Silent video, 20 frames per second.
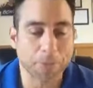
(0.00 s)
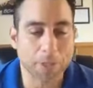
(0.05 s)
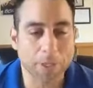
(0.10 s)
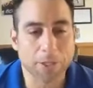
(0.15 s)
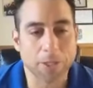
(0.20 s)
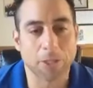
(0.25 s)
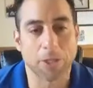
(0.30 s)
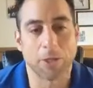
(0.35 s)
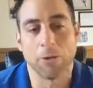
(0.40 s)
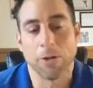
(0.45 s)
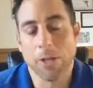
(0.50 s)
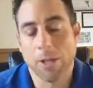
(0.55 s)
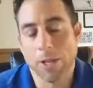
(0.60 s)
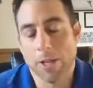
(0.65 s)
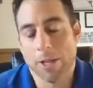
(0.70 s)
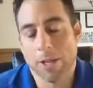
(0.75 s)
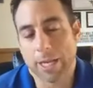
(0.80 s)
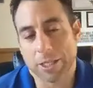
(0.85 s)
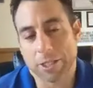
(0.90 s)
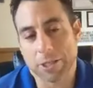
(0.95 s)
So
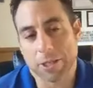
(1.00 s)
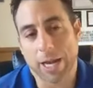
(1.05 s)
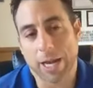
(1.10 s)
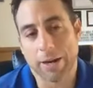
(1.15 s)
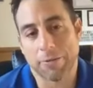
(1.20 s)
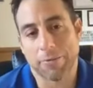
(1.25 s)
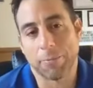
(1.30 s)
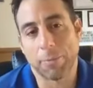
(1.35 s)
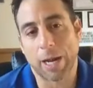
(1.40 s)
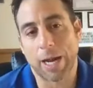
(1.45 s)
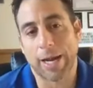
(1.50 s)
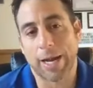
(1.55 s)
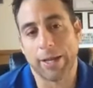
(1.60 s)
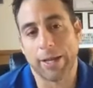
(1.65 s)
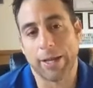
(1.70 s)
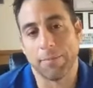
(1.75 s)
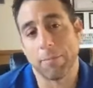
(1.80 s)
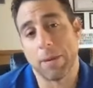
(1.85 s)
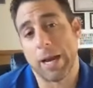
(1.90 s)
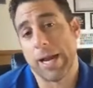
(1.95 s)
that's kind of
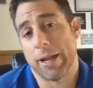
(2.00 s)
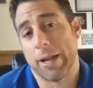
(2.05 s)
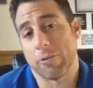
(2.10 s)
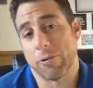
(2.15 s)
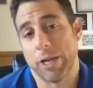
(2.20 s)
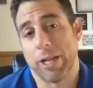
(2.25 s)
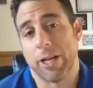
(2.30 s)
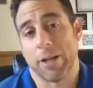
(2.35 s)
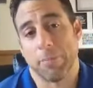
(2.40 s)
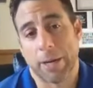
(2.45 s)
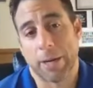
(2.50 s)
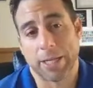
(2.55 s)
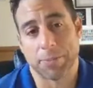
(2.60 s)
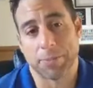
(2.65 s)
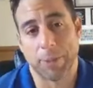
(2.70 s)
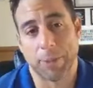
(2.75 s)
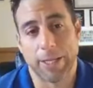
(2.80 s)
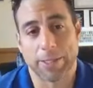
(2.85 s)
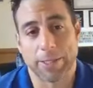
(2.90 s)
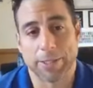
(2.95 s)
my arena, my
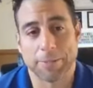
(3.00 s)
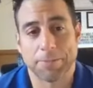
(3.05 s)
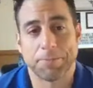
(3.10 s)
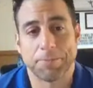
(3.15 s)
space.